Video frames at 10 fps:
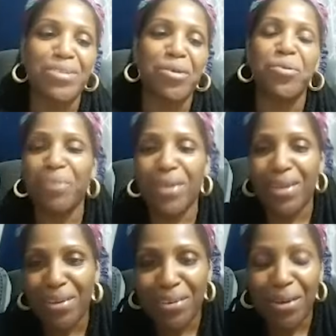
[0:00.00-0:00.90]
So we
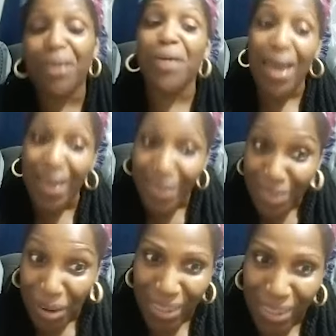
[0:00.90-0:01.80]
begin
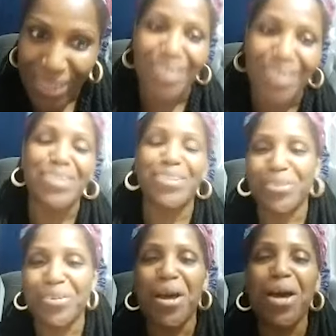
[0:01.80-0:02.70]
all things
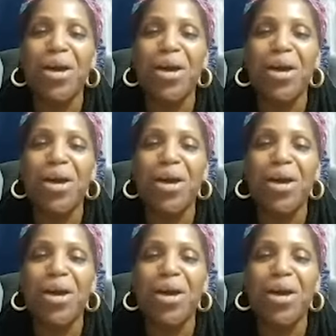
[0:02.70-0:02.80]
too